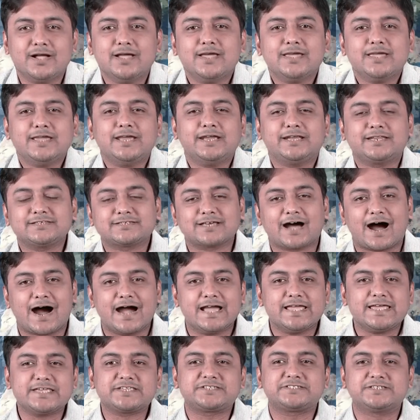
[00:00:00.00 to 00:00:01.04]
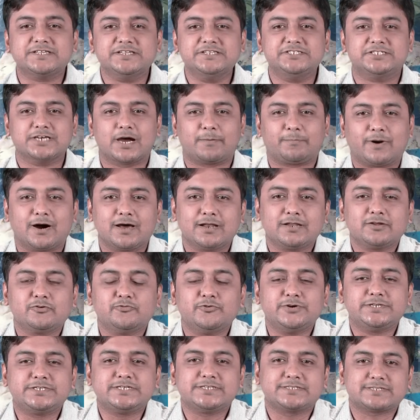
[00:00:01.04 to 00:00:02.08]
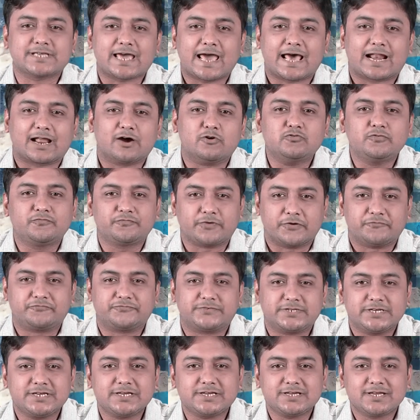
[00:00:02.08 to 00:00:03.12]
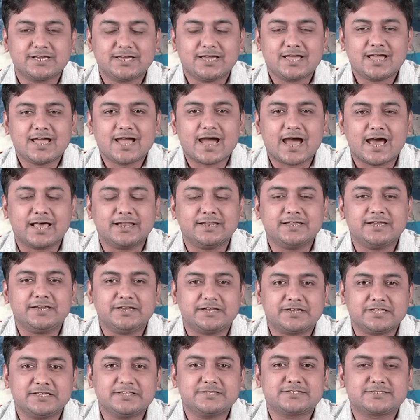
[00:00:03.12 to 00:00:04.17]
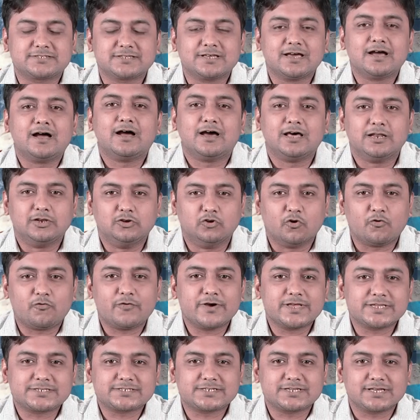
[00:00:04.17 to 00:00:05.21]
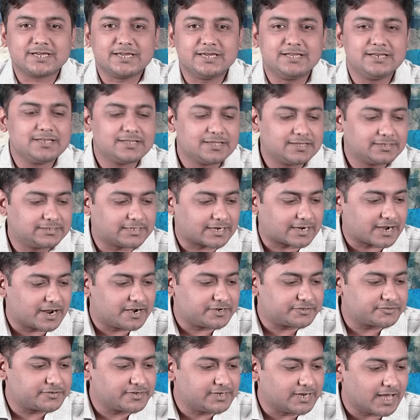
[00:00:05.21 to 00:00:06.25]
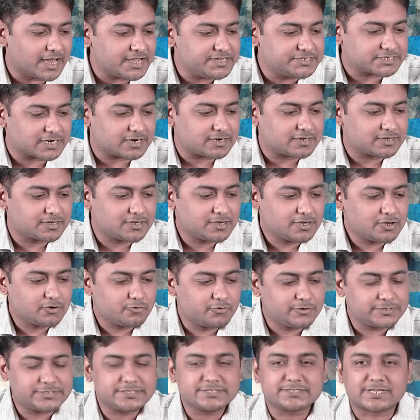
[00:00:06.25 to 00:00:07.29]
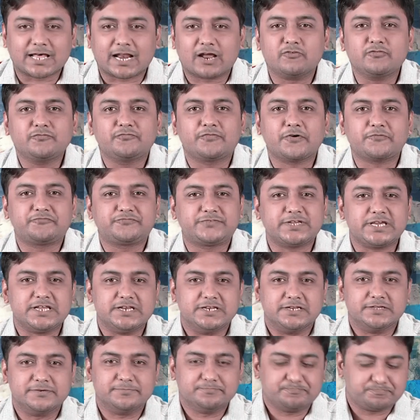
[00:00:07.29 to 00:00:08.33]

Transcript: It is highest in Japan, which is around 50, and it is lowest in the country Niger, which is around 15.